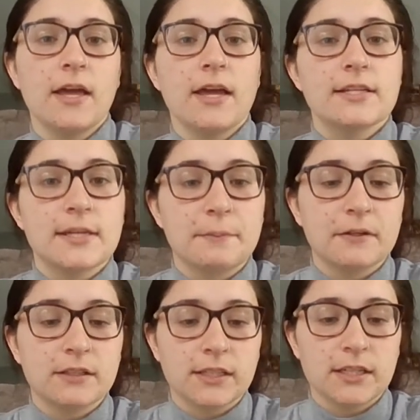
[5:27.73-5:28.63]

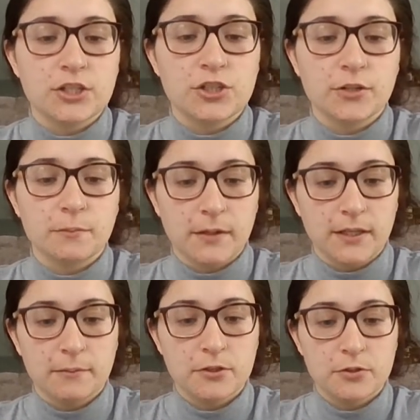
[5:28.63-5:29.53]
typically should
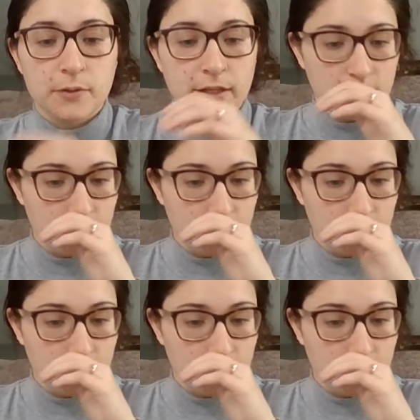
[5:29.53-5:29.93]
be between